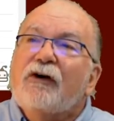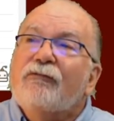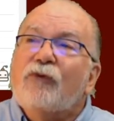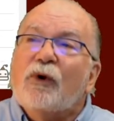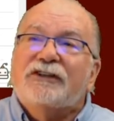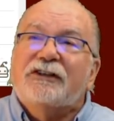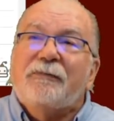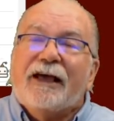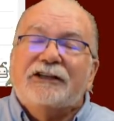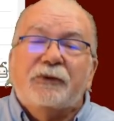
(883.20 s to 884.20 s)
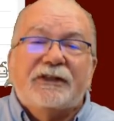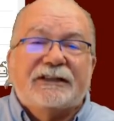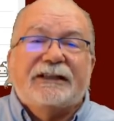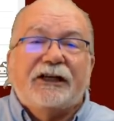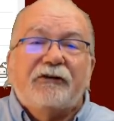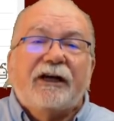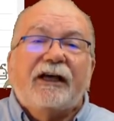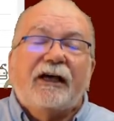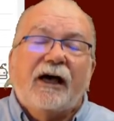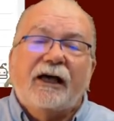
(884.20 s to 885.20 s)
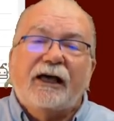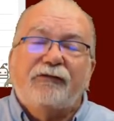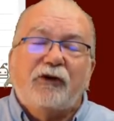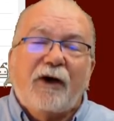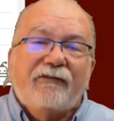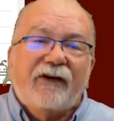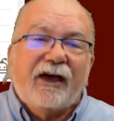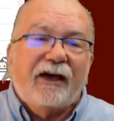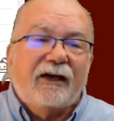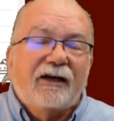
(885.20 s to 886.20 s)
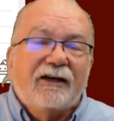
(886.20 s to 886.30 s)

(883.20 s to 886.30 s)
Voice commands with Siri. If you have a